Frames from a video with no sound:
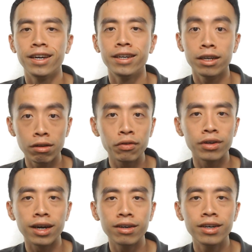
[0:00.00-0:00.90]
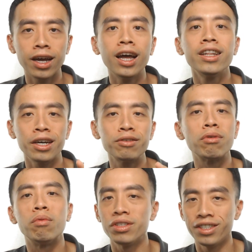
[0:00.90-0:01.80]
That's all for now. Thanks for
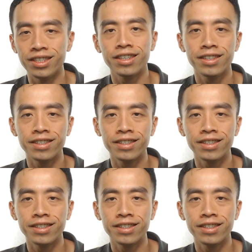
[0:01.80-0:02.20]
watching.